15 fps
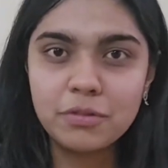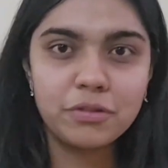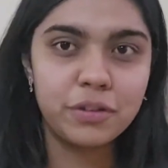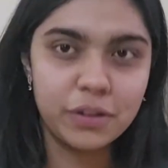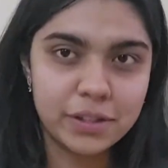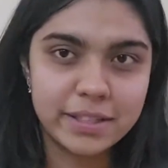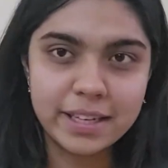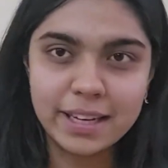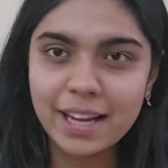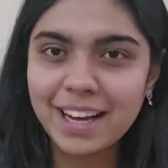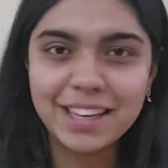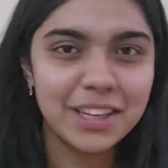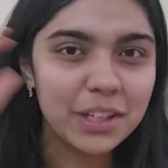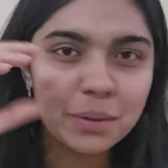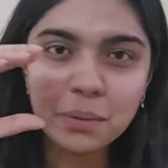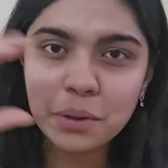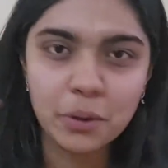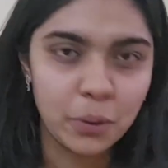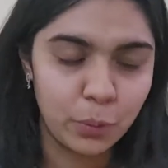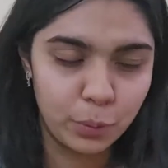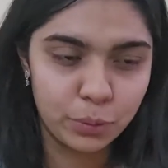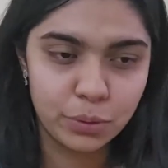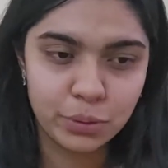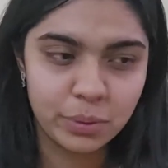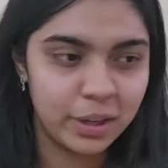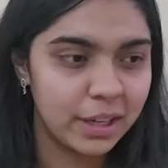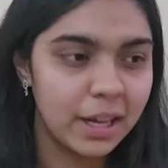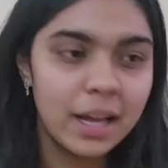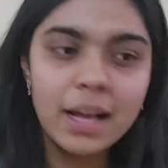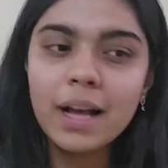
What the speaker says: First Aid. I didn't even go through it.